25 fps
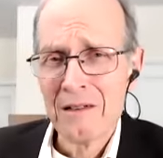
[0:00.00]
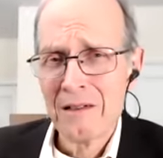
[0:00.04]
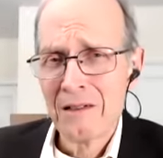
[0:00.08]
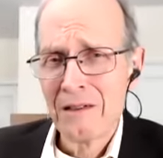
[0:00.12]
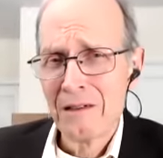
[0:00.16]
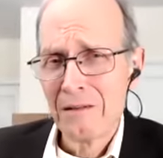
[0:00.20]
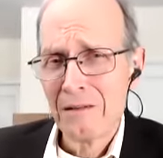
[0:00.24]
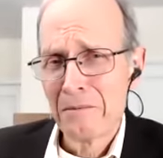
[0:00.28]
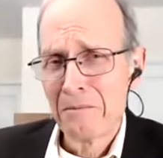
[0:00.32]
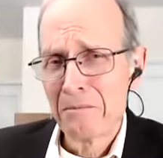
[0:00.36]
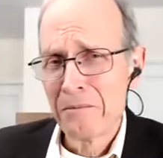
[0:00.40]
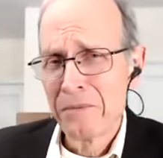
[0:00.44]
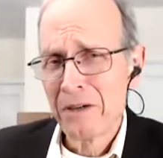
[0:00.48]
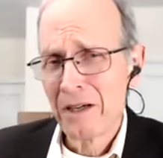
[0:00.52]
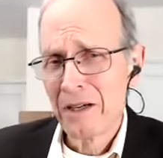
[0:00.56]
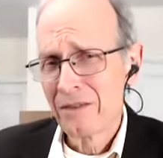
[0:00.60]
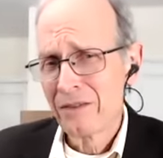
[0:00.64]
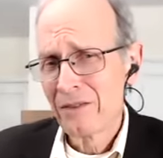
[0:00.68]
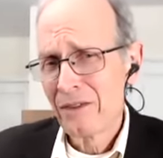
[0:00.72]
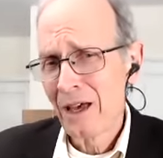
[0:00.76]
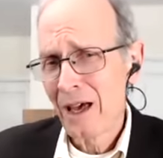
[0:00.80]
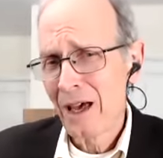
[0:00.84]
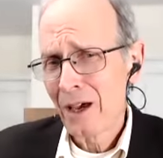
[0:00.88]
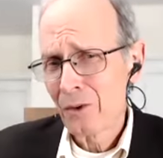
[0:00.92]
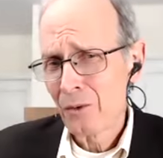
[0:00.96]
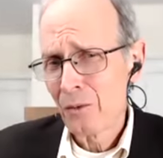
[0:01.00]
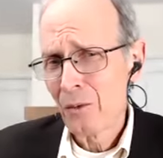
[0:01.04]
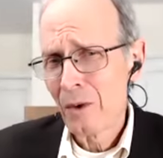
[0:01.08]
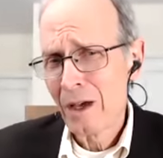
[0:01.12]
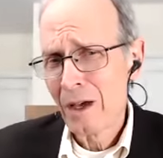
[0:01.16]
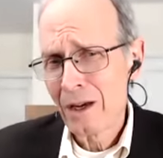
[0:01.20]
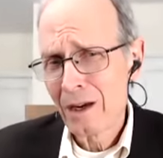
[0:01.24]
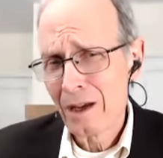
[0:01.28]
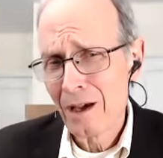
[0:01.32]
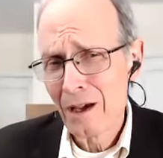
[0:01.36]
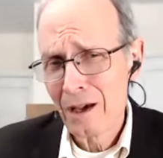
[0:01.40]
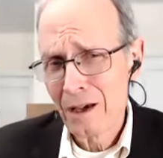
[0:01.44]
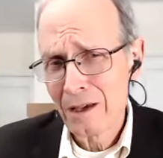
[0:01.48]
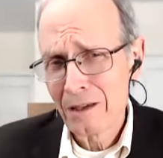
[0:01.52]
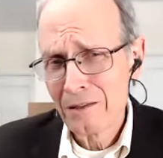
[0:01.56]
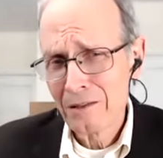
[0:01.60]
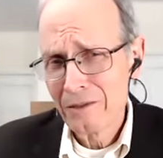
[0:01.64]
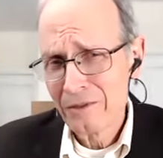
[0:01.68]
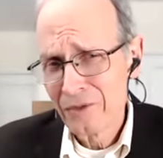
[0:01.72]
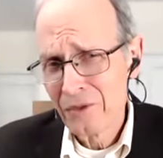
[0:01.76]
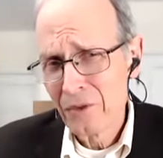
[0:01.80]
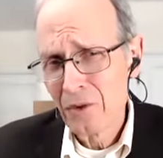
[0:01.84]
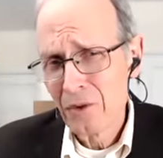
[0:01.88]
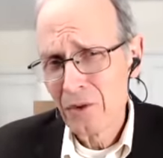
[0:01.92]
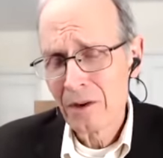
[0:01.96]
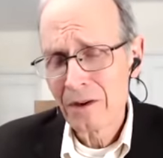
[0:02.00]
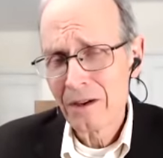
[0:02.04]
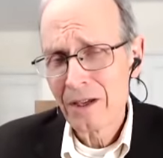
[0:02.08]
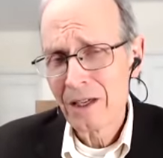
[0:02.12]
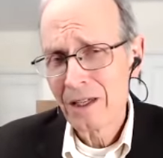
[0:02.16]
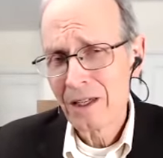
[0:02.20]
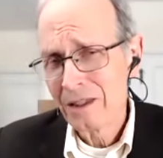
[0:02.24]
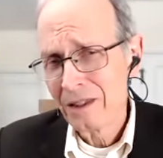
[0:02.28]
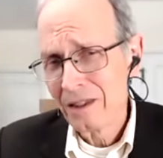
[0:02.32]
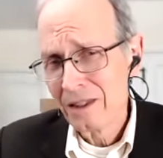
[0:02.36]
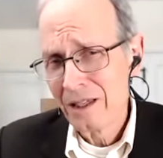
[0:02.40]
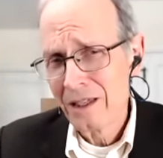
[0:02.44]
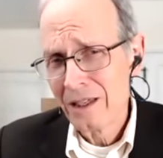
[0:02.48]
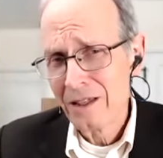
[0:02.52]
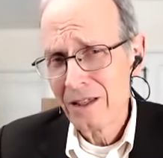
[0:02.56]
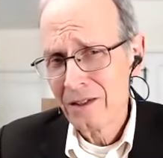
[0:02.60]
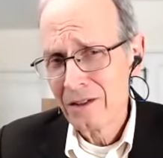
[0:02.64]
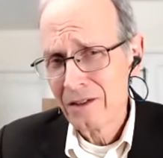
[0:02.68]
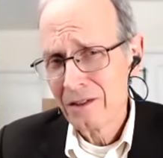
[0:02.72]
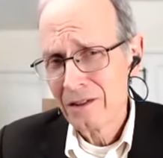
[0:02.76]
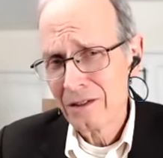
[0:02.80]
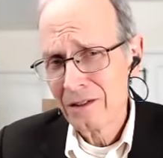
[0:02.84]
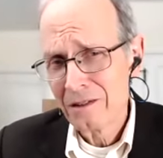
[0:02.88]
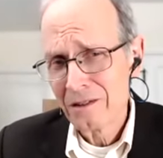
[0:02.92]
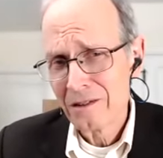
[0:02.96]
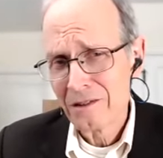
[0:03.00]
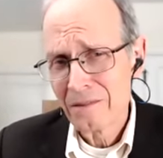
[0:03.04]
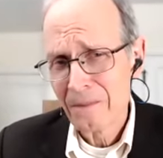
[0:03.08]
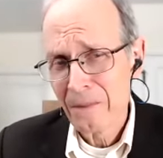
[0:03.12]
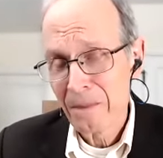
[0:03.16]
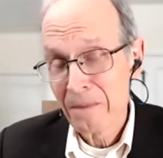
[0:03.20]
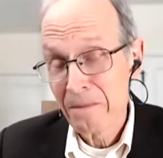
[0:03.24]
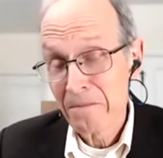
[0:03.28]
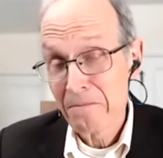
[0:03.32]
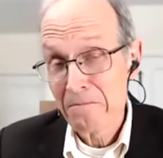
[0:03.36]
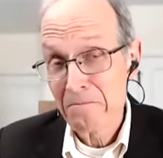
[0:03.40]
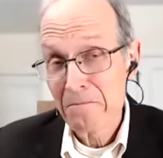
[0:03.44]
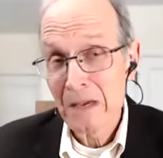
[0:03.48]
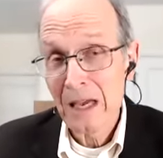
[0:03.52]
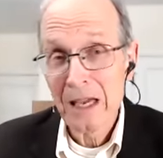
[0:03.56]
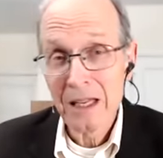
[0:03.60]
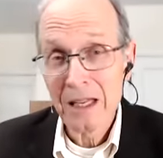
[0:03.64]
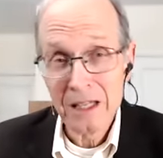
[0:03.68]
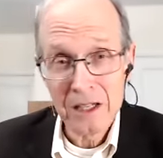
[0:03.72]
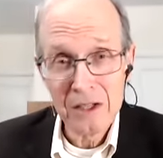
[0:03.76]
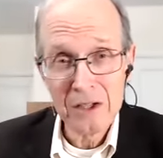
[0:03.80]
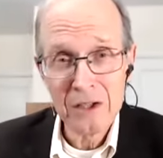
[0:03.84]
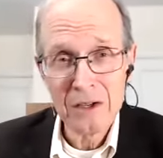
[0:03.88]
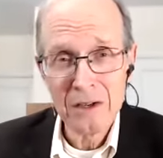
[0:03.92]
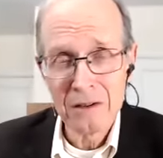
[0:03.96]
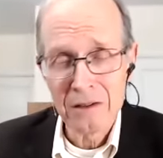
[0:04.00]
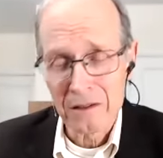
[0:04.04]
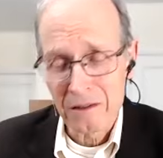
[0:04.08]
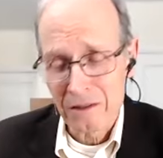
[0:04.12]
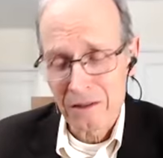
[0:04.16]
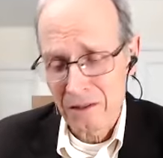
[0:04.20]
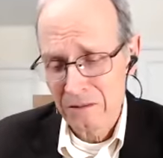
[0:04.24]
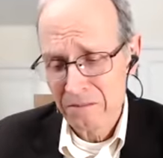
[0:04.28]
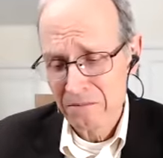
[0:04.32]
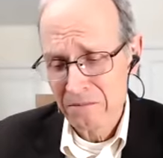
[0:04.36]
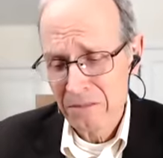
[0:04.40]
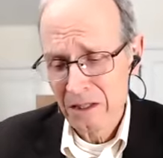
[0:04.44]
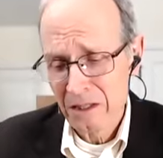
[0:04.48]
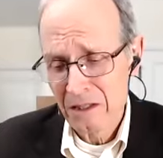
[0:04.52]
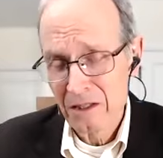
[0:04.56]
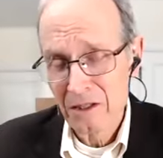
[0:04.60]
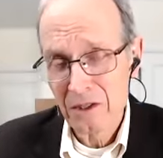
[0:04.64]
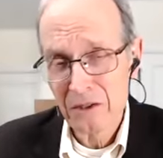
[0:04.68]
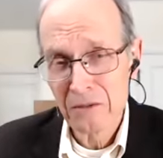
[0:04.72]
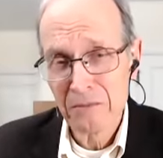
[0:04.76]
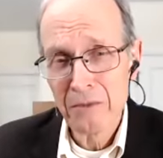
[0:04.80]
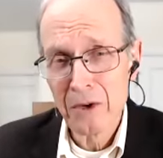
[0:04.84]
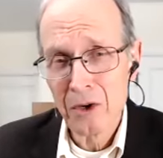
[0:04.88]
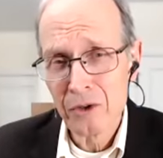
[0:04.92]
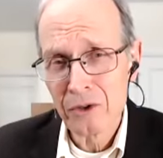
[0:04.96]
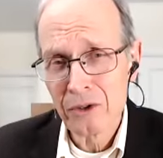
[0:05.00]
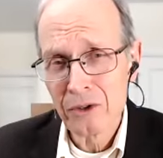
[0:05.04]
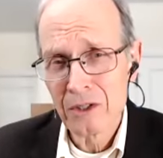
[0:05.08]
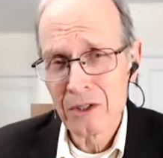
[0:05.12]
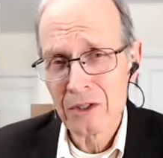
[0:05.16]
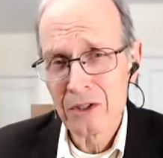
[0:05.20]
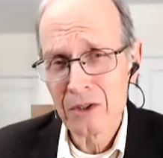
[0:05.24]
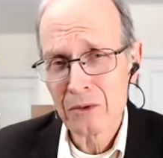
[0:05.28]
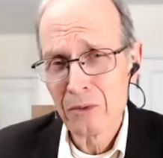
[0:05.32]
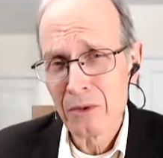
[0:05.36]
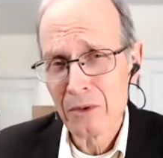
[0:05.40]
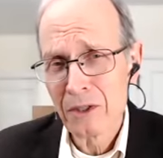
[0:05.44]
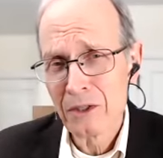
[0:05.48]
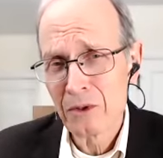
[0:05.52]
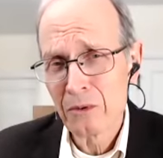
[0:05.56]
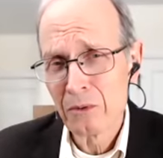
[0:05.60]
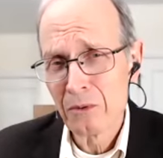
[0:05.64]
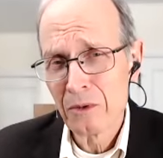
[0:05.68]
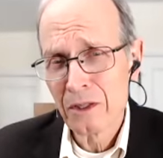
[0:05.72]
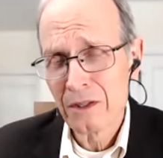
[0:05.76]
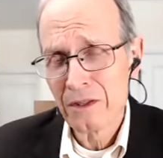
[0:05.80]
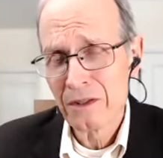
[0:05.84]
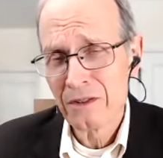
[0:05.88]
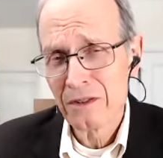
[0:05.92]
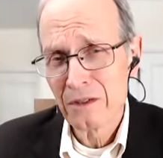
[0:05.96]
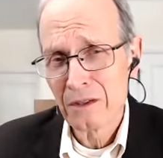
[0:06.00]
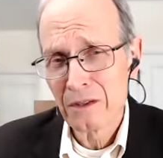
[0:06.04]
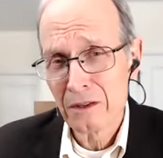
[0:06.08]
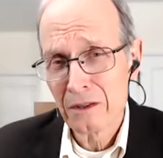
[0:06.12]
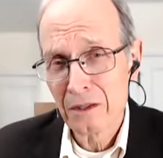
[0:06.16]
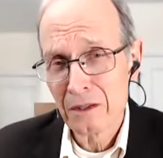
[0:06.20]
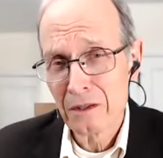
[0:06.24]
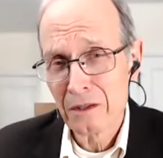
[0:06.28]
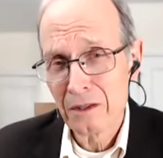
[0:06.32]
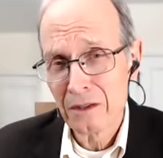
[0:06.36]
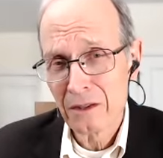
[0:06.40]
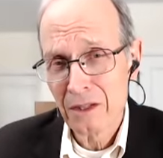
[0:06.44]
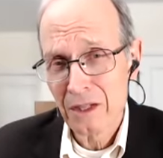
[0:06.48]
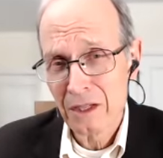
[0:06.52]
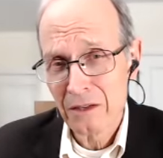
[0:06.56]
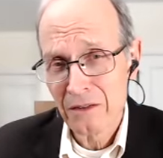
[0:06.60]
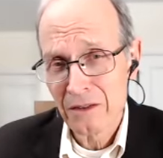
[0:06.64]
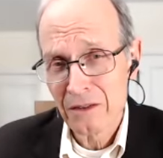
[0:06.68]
But that went on for at least 80 years because Moses was with the, the,